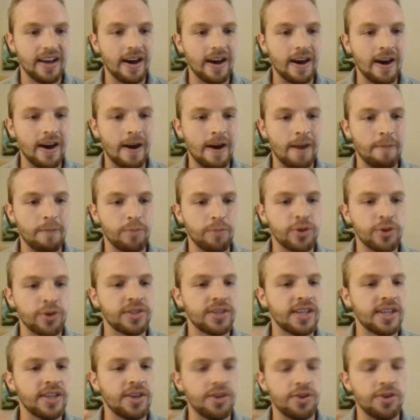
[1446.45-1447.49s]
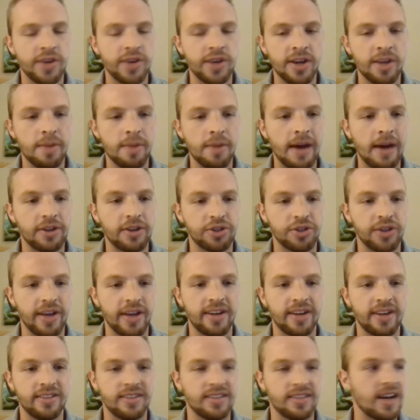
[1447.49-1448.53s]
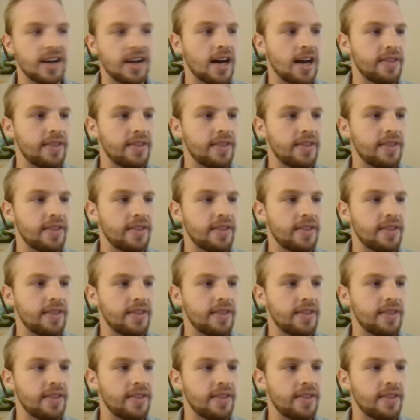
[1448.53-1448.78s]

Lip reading: You hear about traders,